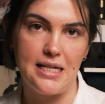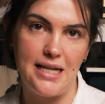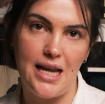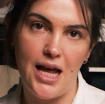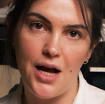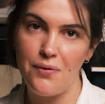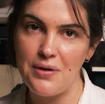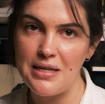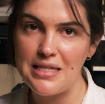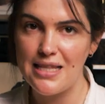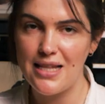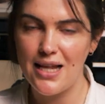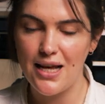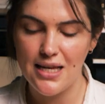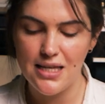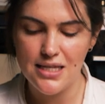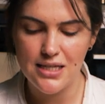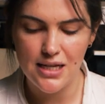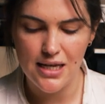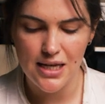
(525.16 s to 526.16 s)
now it's
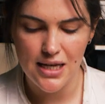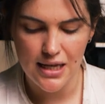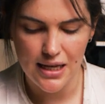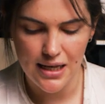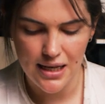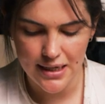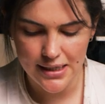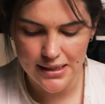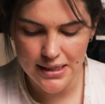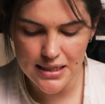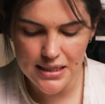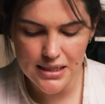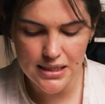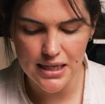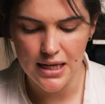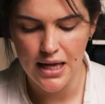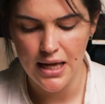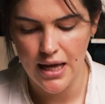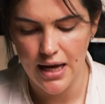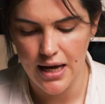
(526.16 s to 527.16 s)
nicely lined,
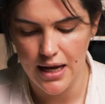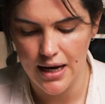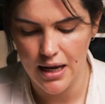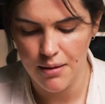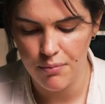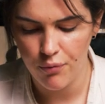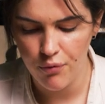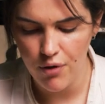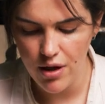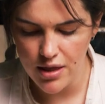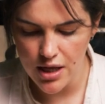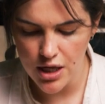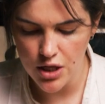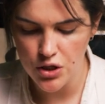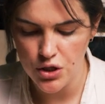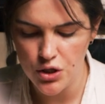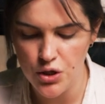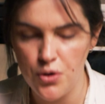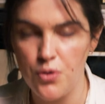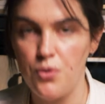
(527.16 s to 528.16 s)
and I'm ready
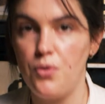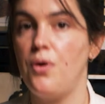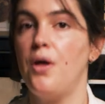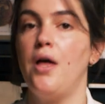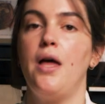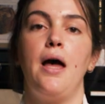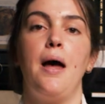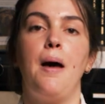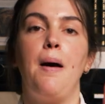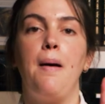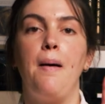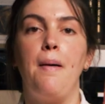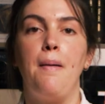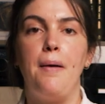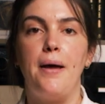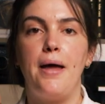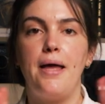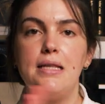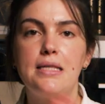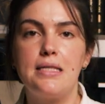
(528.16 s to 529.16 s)
to
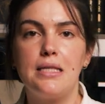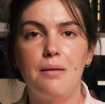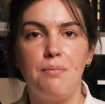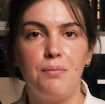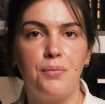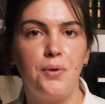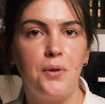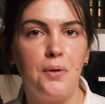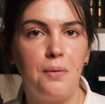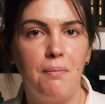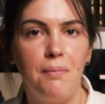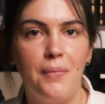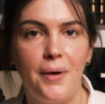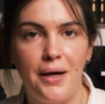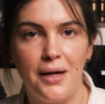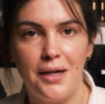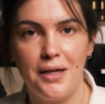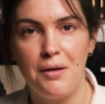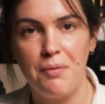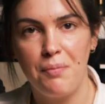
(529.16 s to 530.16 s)
ensample
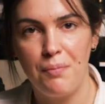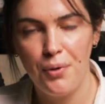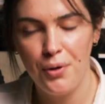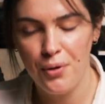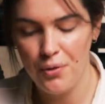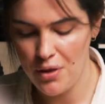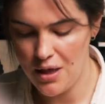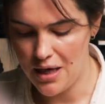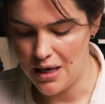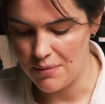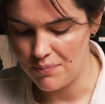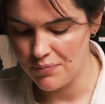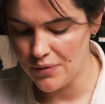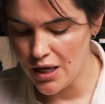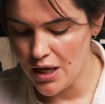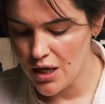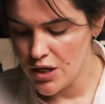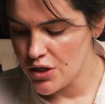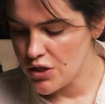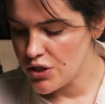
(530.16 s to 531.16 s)
my pudding.
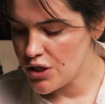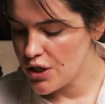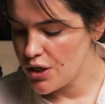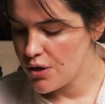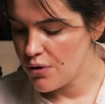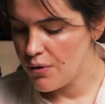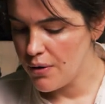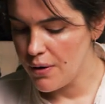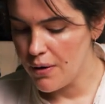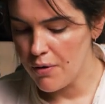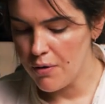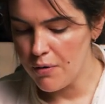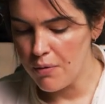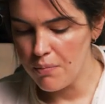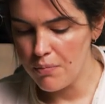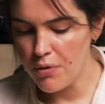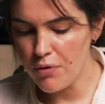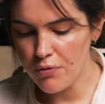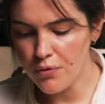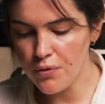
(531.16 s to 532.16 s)
So
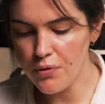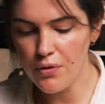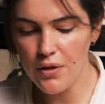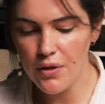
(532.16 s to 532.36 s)
before